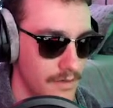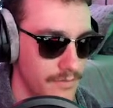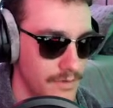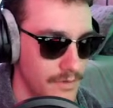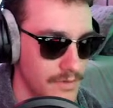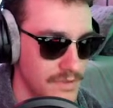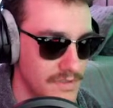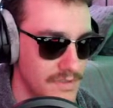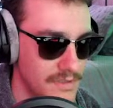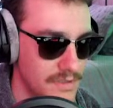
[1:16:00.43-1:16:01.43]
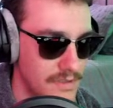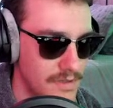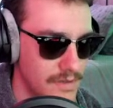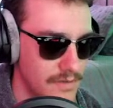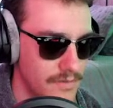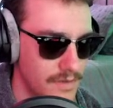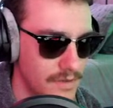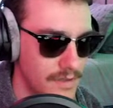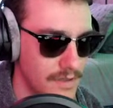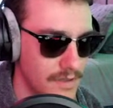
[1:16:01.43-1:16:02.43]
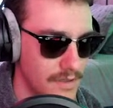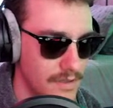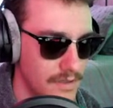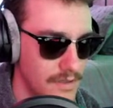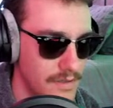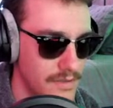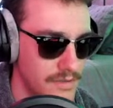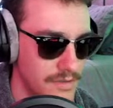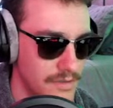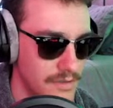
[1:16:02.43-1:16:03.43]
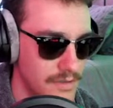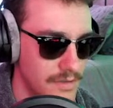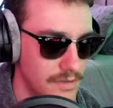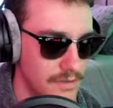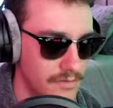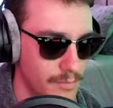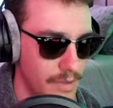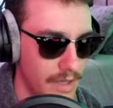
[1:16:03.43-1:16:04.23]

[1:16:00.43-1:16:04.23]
Frequency of the high shelf.